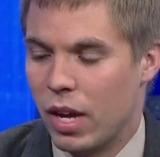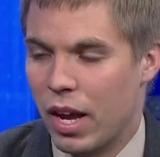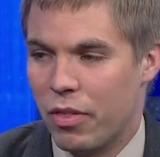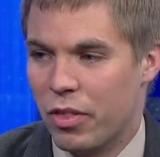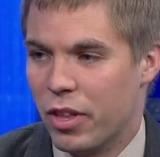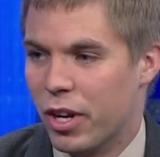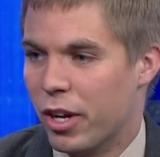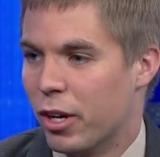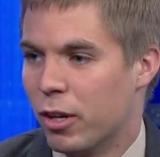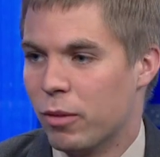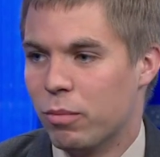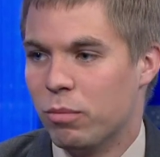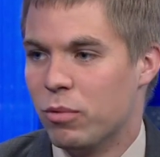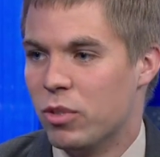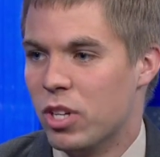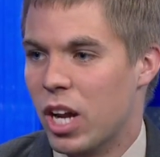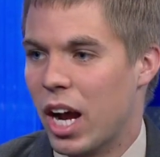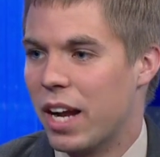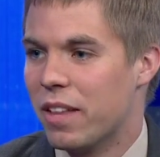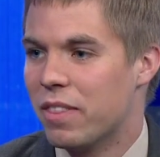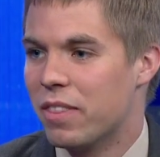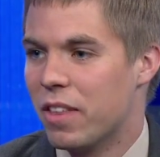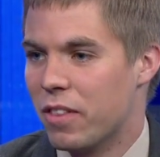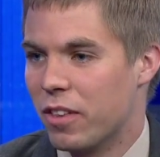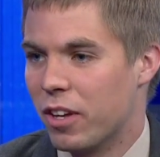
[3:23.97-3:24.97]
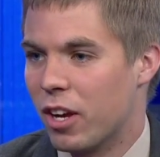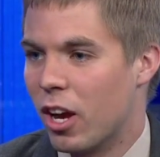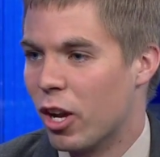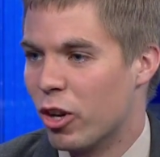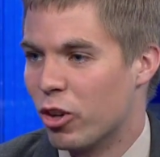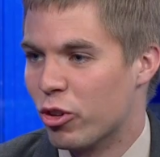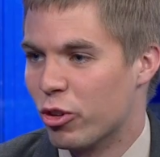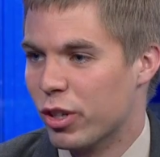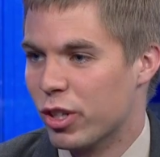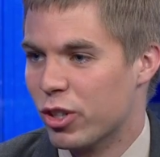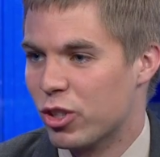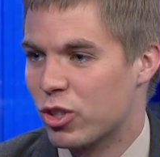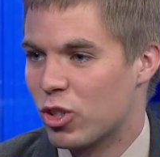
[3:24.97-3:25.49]
and they're ninth in the
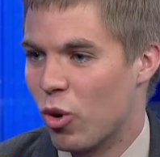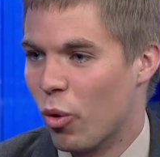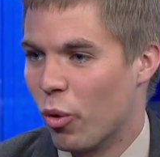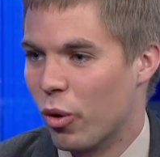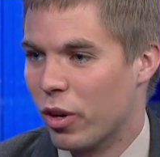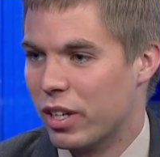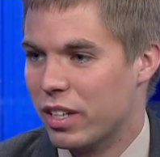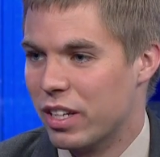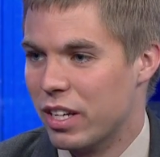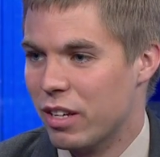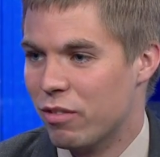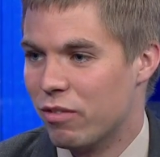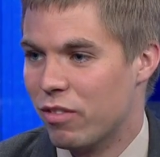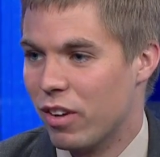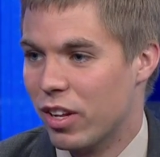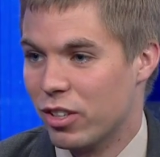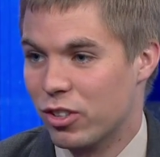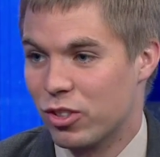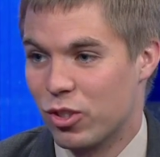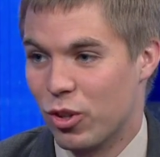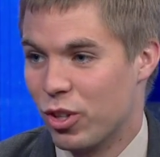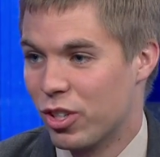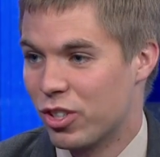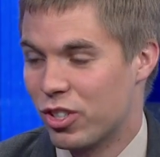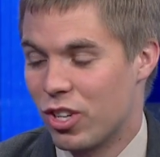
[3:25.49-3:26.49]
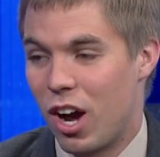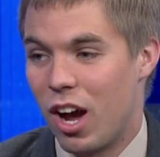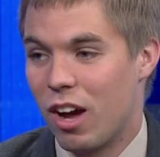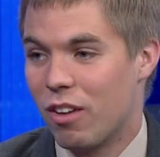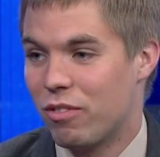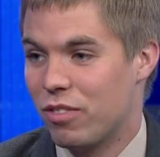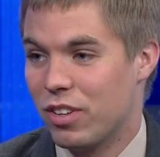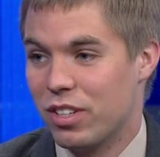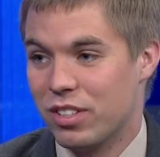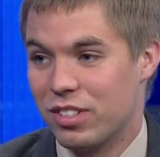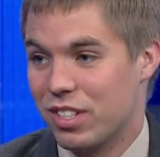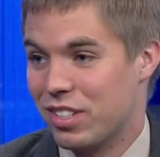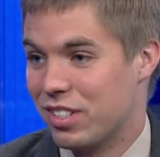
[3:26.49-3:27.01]
country in scoring defense. So this
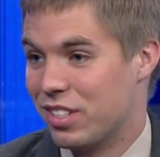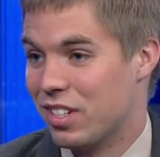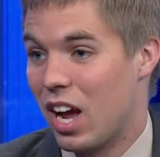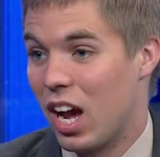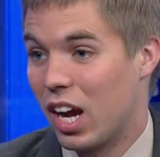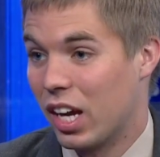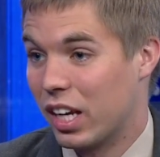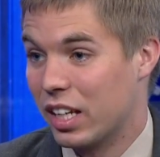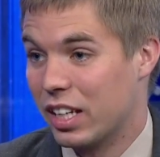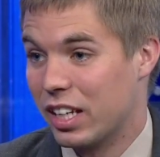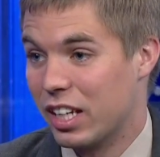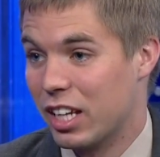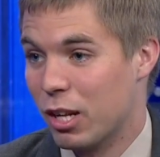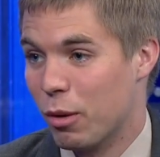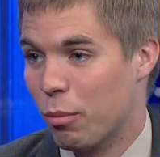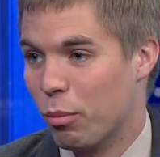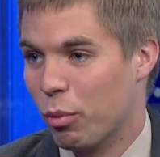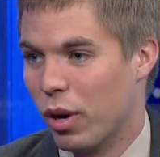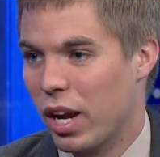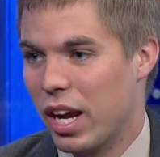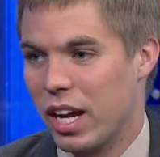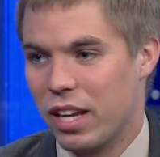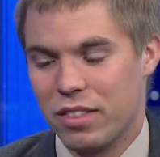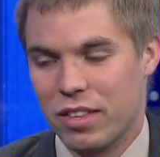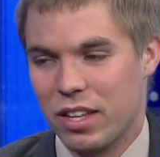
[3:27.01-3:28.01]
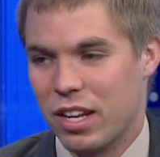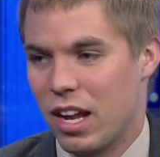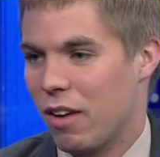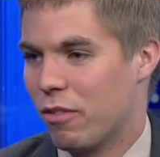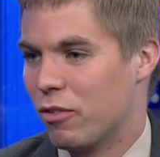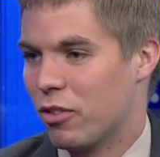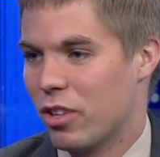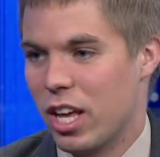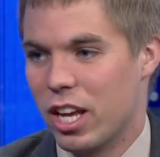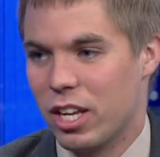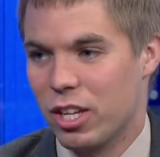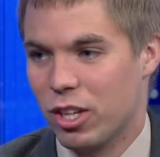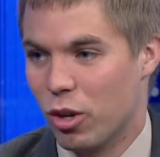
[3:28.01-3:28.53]
offense is not going to get a break. Then
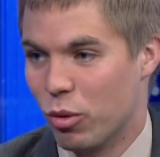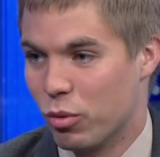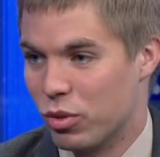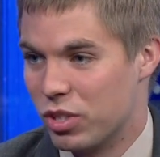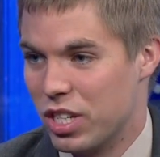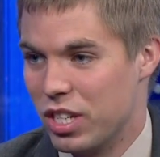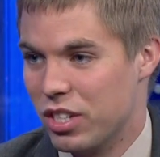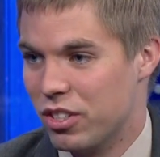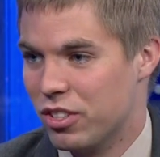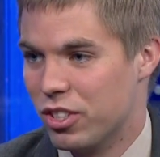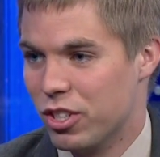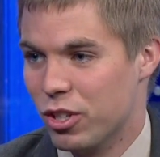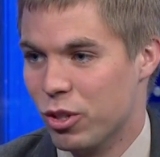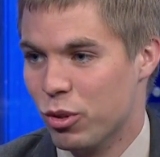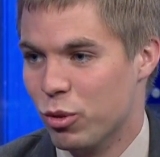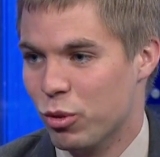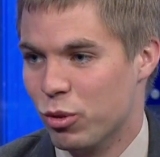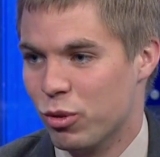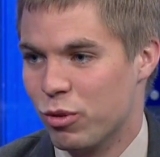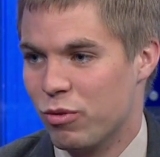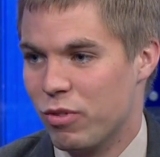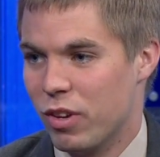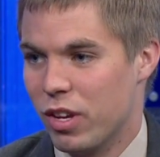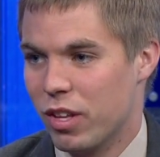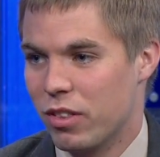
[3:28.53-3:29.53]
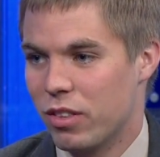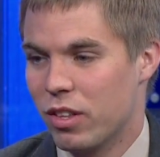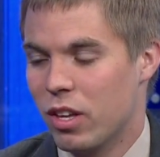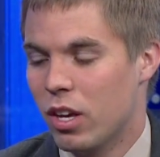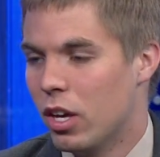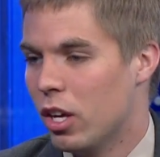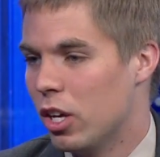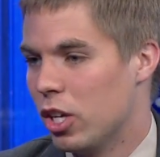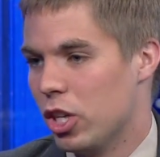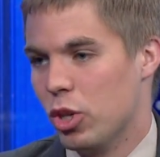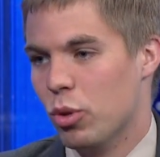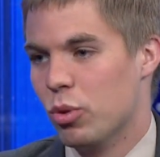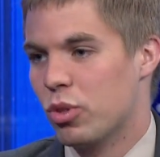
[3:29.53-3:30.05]
after that, you go TCU, who's fifth,
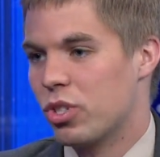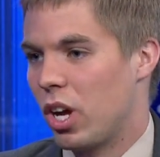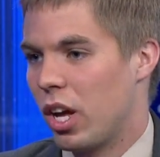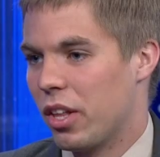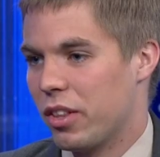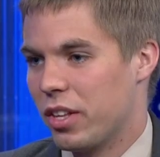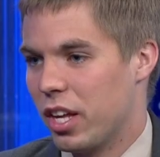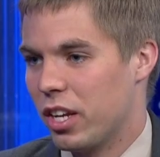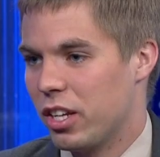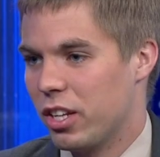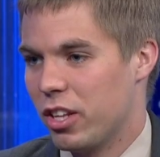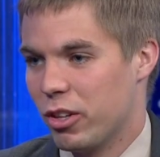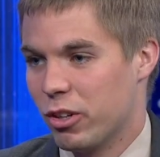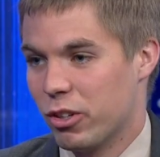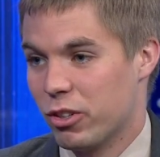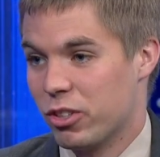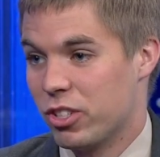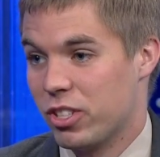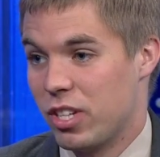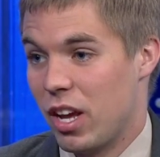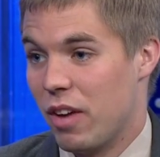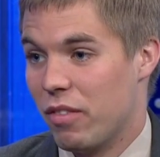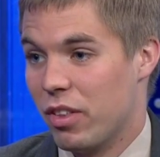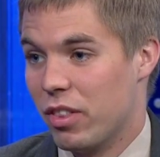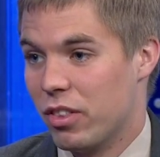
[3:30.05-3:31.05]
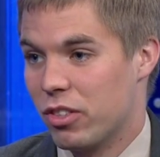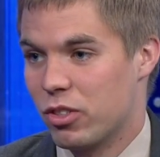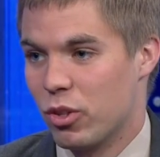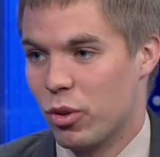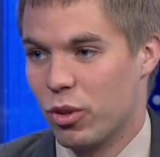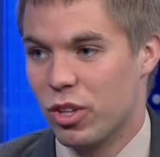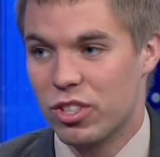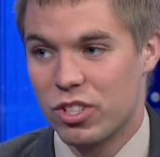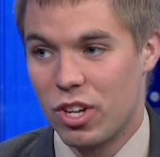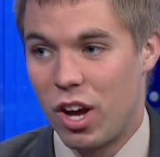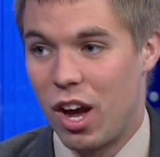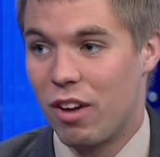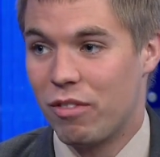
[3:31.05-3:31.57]
Utah, the end of the year, seventh. So
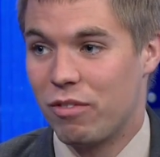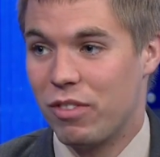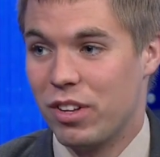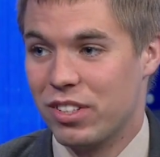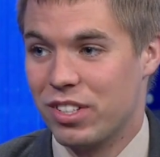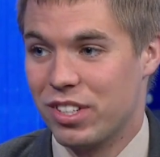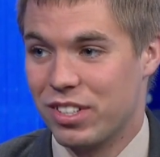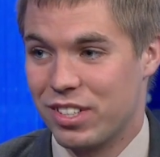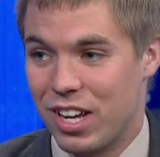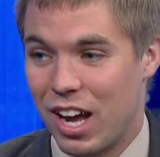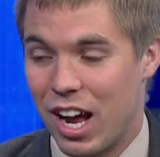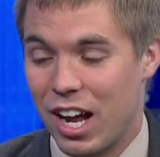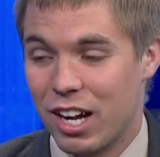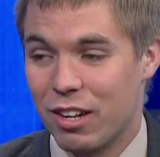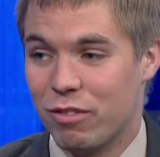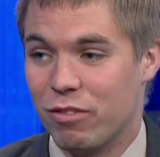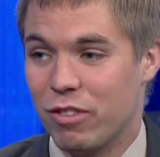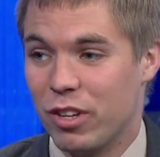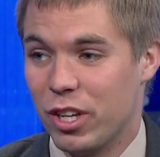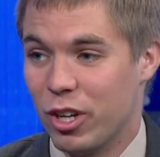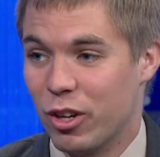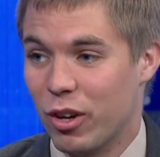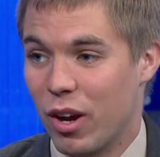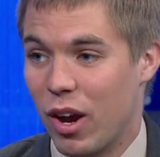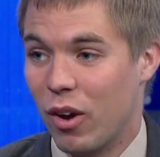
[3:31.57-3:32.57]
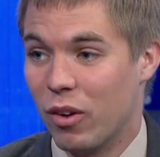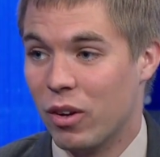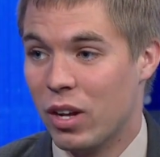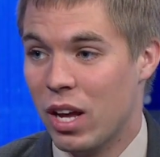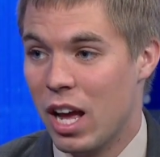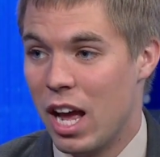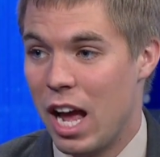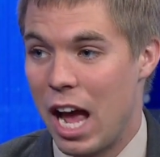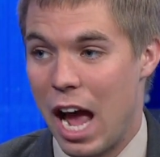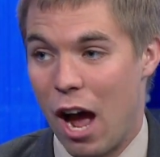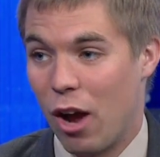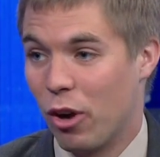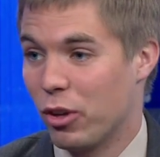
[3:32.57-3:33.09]
this offense has got to figure out
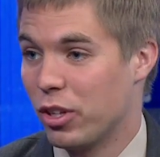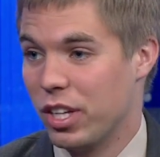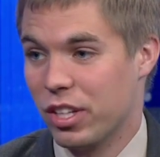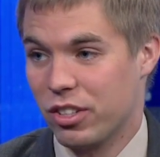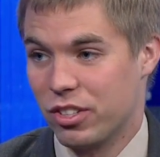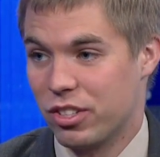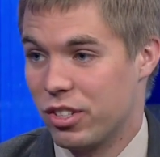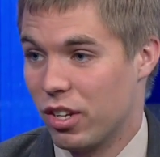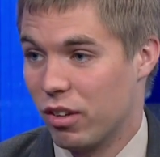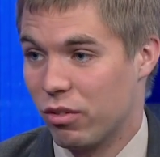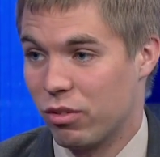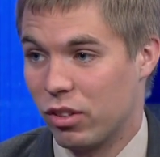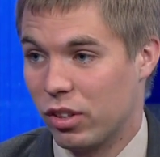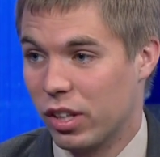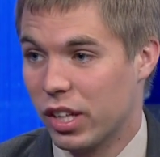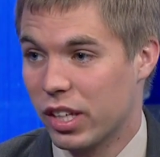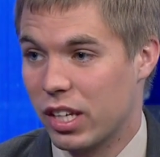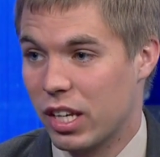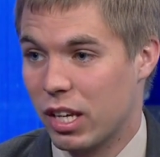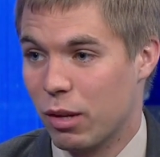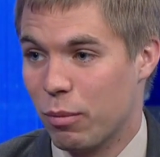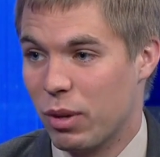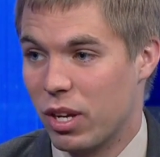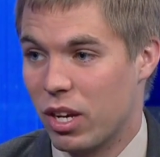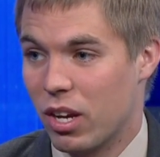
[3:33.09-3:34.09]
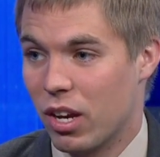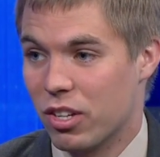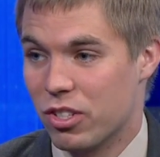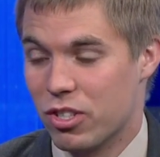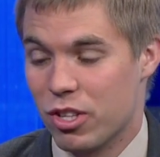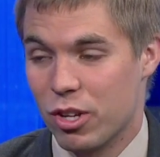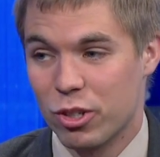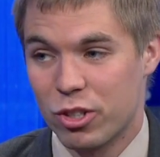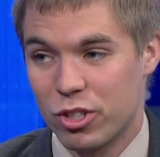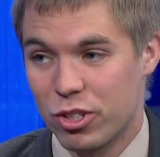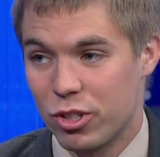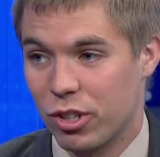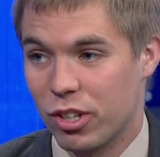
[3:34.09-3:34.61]
how to get stuff clicking because
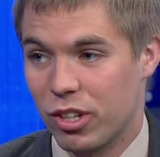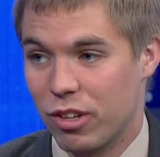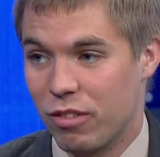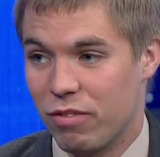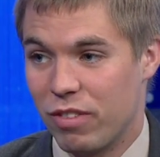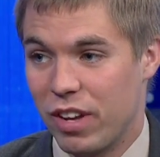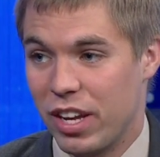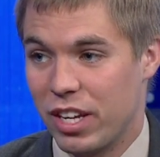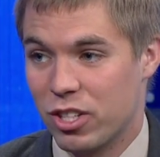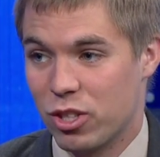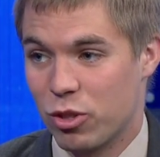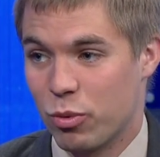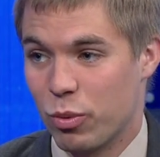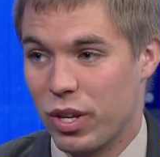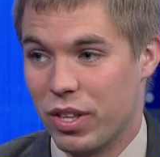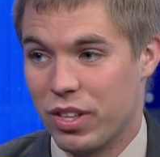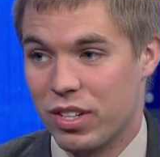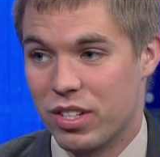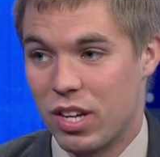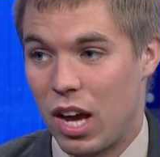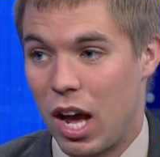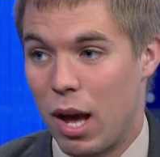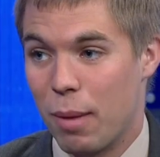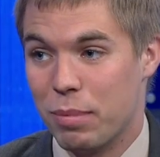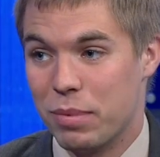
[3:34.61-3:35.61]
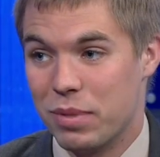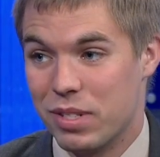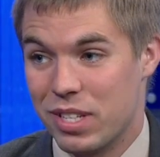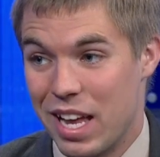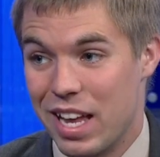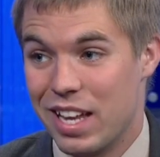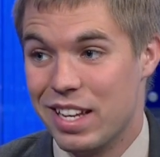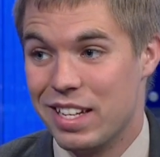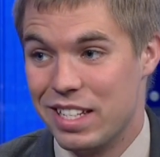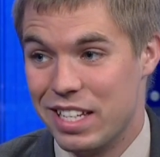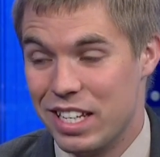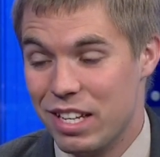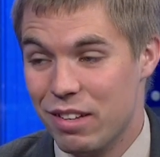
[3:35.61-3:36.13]
they're still going to face three of the top
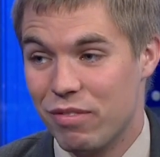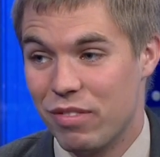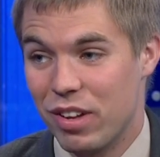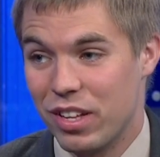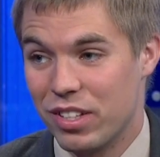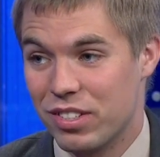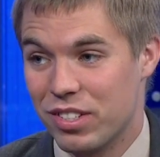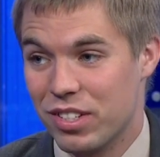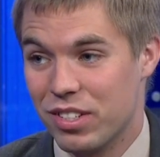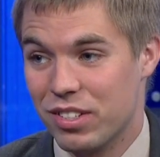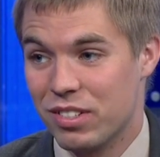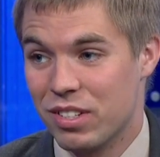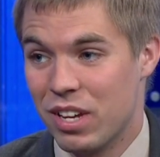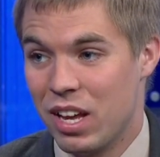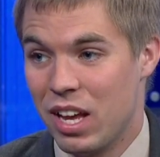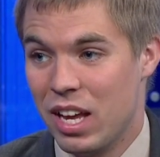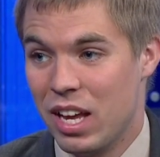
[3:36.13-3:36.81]
10 defenses